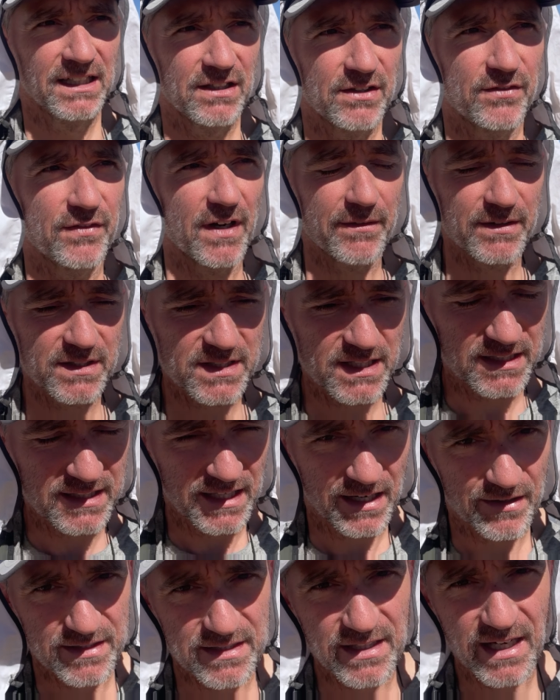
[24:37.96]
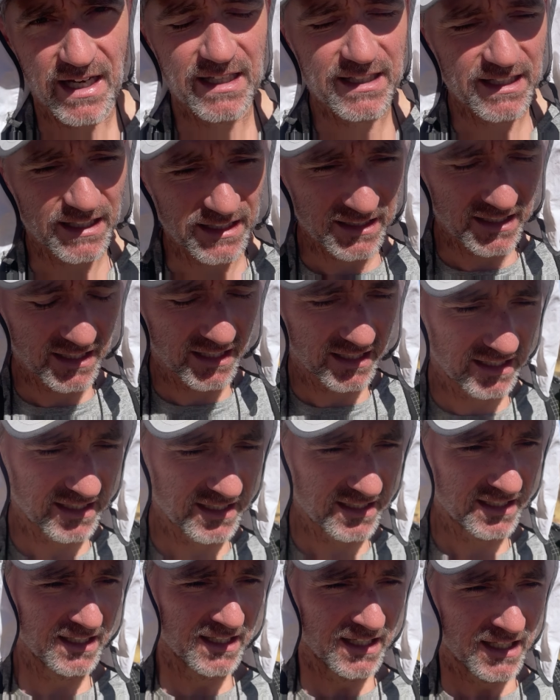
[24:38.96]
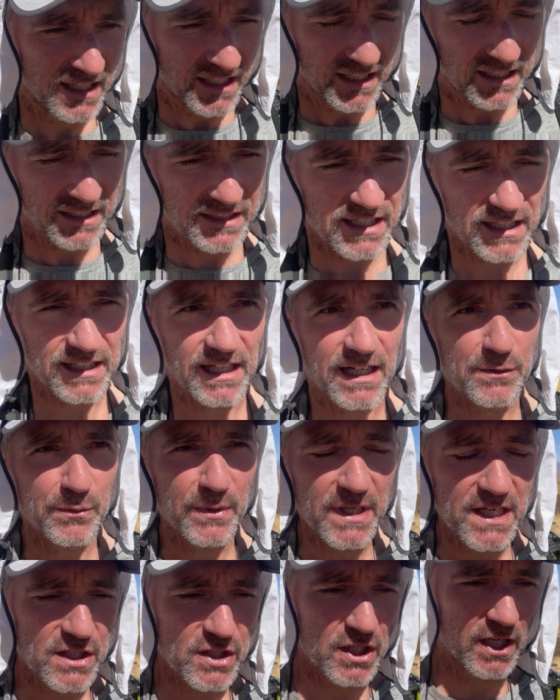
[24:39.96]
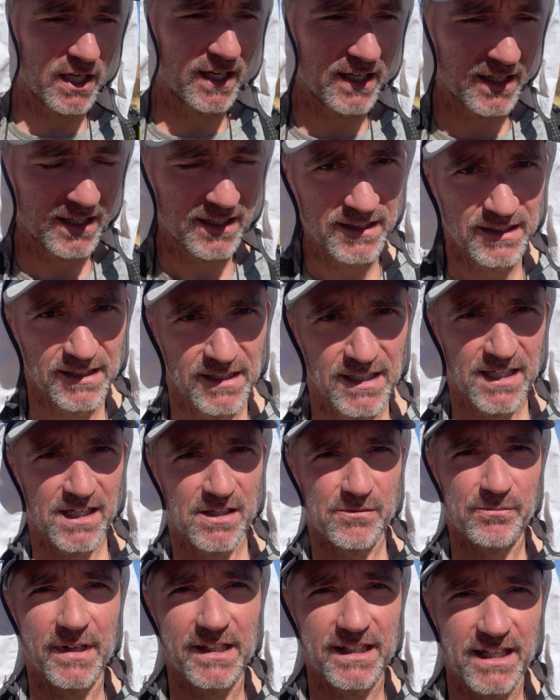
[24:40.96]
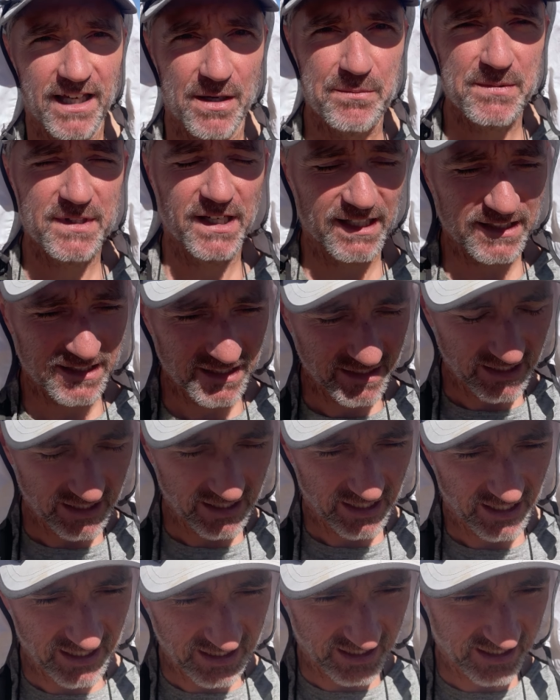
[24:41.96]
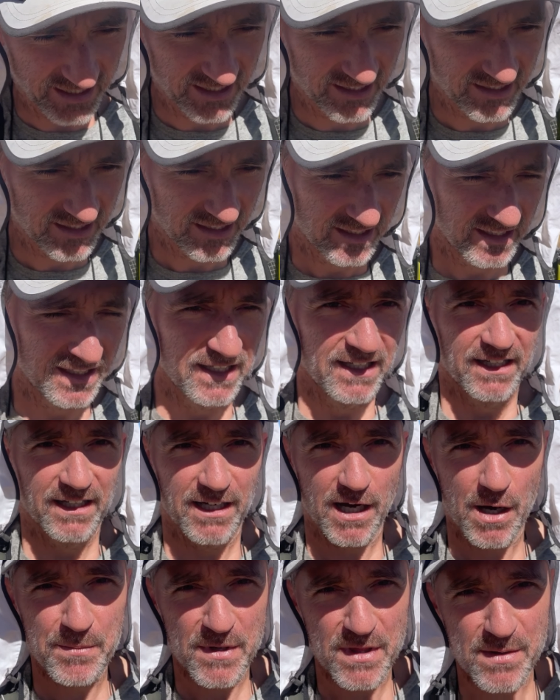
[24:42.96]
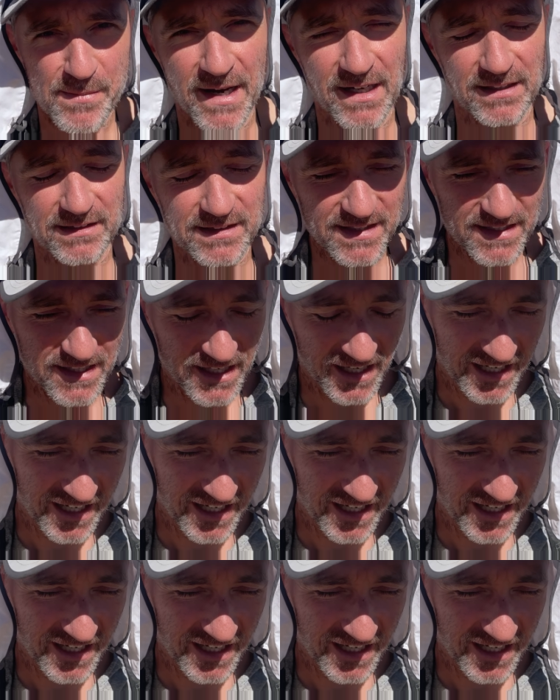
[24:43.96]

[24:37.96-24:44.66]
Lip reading: 5 or 6 hours of hiking until I reach my campsite tonight up in the mountains.